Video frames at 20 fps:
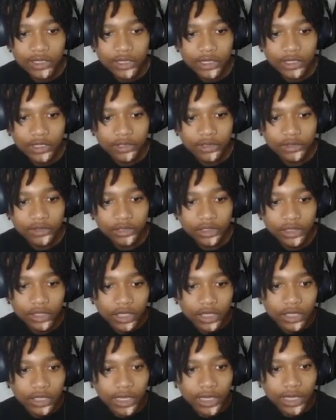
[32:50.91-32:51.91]
Like,
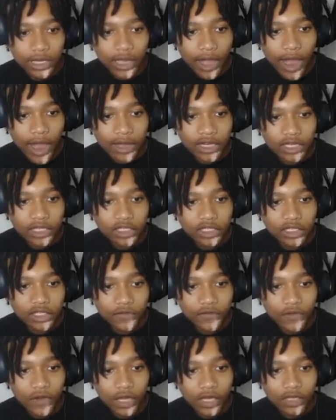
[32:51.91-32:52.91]
thank God this is the
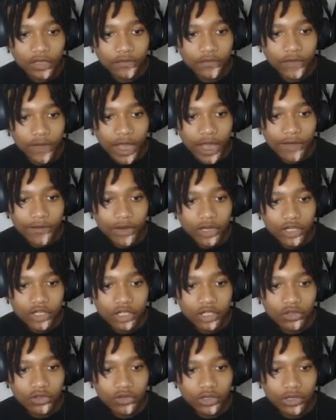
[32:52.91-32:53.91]
fucking
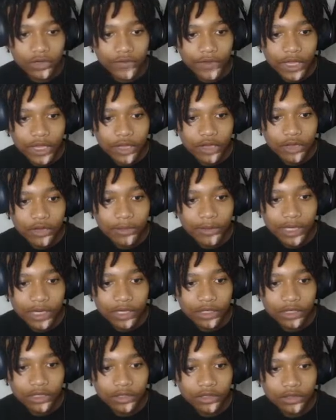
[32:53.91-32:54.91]
500 court of hell, my
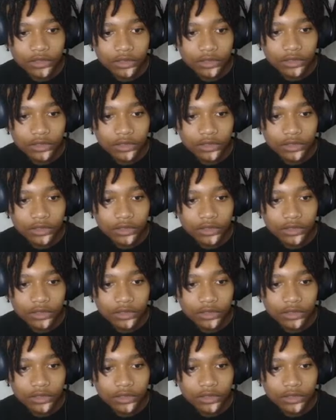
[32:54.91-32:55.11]
nigga.